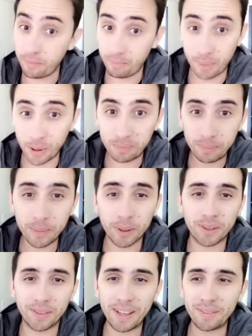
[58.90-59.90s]
Most
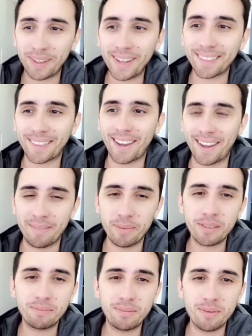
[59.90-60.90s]
people never get there.
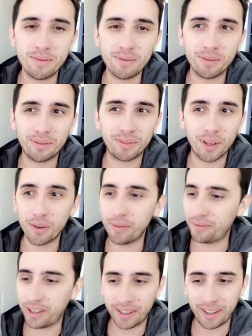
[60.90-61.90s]
Most people
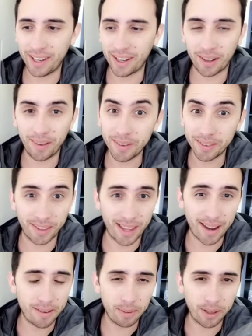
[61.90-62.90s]
don't fucking get close to
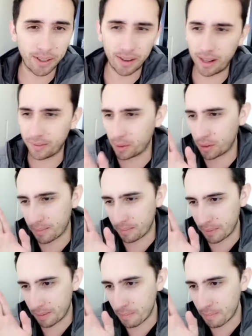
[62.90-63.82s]
that because they don't even do the